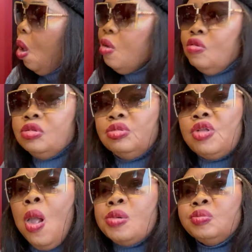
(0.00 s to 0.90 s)
How is
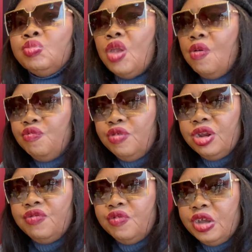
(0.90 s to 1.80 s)
it?
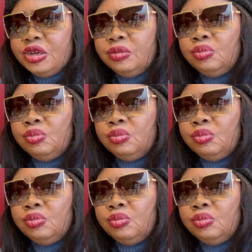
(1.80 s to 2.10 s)
Very fine.